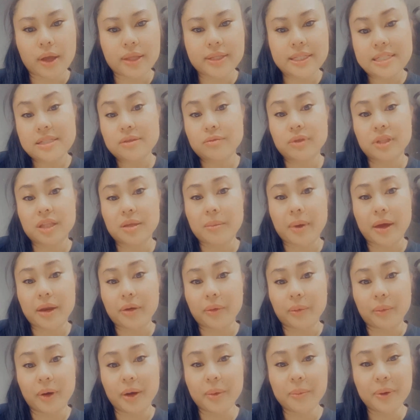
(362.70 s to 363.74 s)
it doesn't really
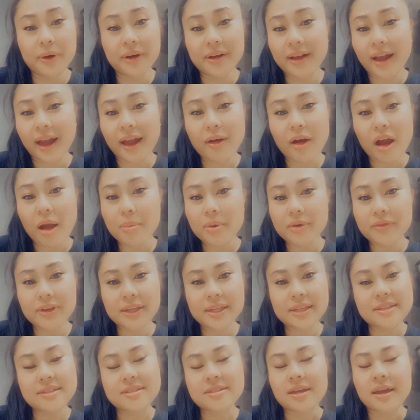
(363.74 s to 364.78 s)
matter what book I grab of
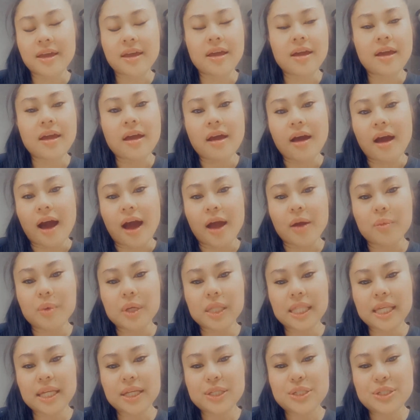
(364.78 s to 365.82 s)
his, I'm
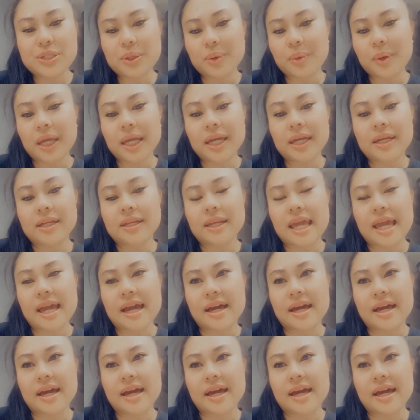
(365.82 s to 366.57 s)
really into it.